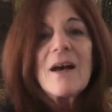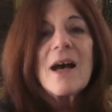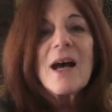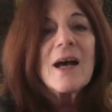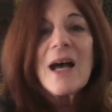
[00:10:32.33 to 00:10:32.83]

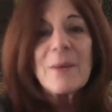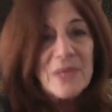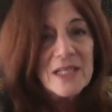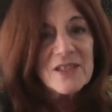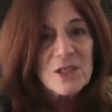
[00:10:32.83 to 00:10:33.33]
I'm
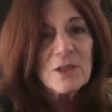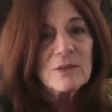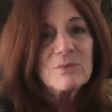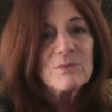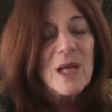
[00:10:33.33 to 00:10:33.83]

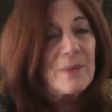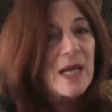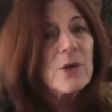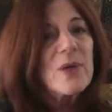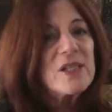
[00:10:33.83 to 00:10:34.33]
not
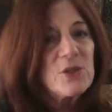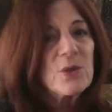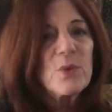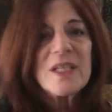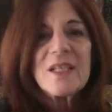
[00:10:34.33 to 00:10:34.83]
quite sure
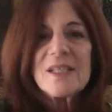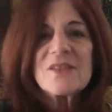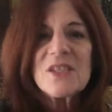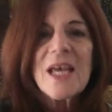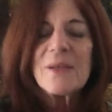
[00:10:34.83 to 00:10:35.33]
what it
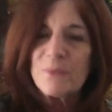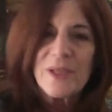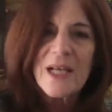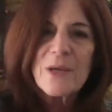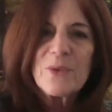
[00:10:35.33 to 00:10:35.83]
is yet,
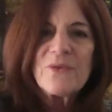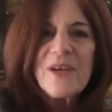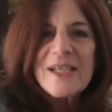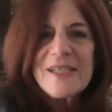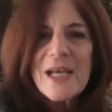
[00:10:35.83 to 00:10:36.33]
but I will
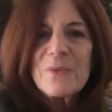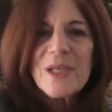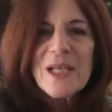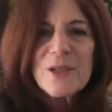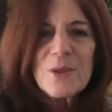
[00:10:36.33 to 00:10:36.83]
find out
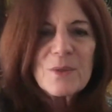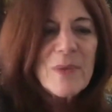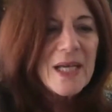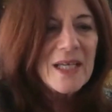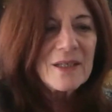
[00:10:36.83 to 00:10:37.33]
when I go to
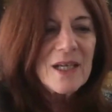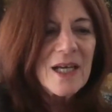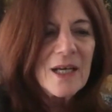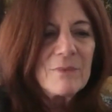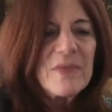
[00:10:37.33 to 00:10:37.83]
my
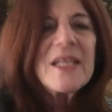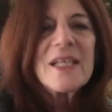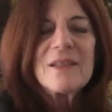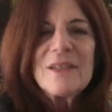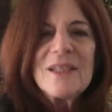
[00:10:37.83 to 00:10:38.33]

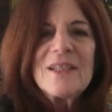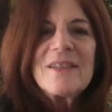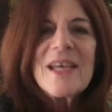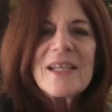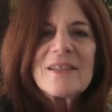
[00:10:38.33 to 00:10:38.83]
meeting
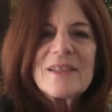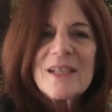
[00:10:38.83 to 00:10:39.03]
that